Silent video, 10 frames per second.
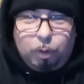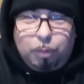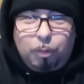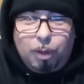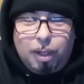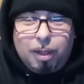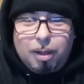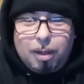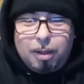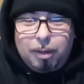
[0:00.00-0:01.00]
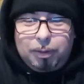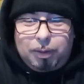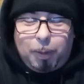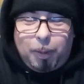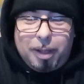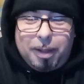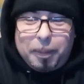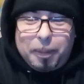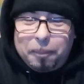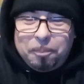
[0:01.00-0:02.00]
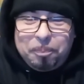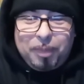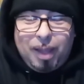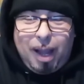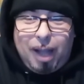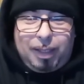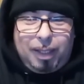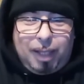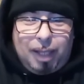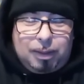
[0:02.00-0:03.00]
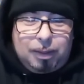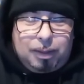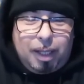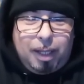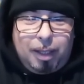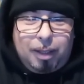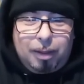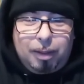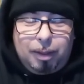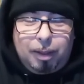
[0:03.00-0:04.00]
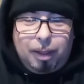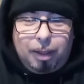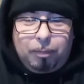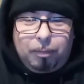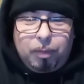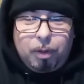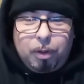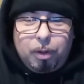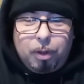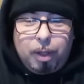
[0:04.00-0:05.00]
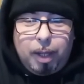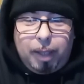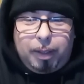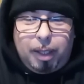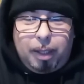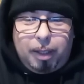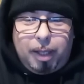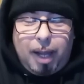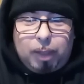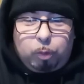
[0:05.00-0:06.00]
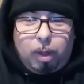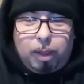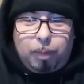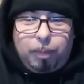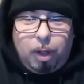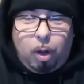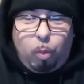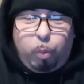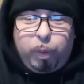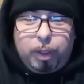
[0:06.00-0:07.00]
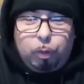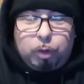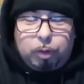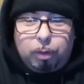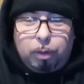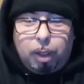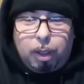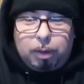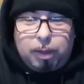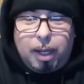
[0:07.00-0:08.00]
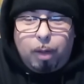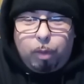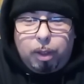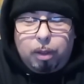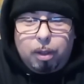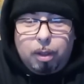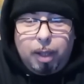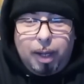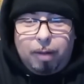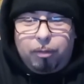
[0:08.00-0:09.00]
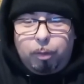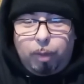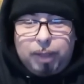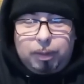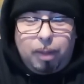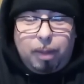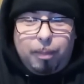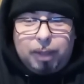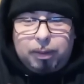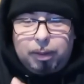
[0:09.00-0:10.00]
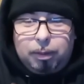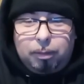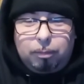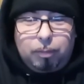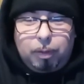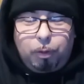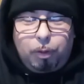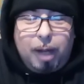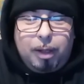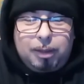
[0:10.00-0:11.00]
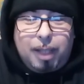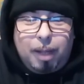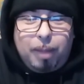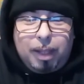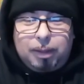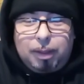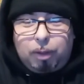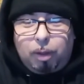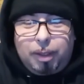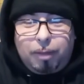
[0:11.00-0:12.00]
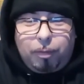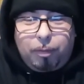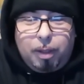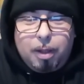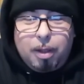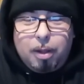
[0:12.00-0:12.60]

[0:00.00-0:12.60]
Boy. So I think that's insane. At the end of the day, I just want it to be known. We do stand with every race, man. Mexicans, you got to understand, Mexicans are different.